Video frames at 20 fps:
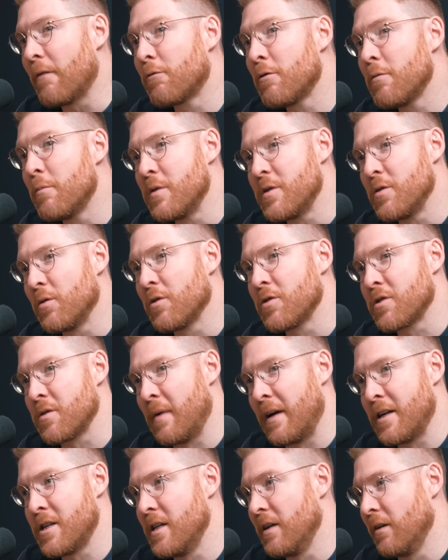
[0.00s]
That room was awesome
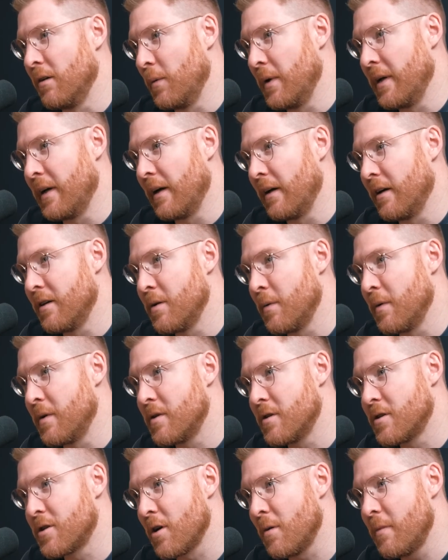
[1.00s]
actually on the weekend, because there were
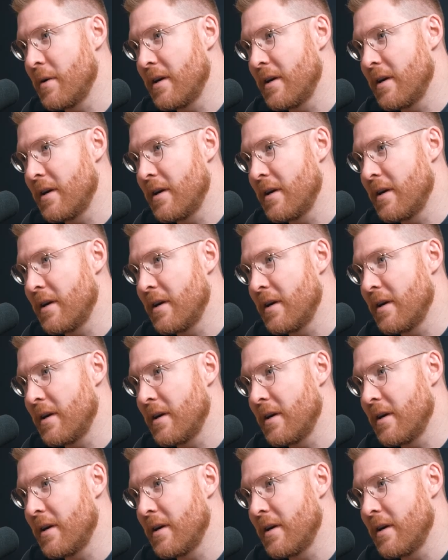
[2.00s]
so many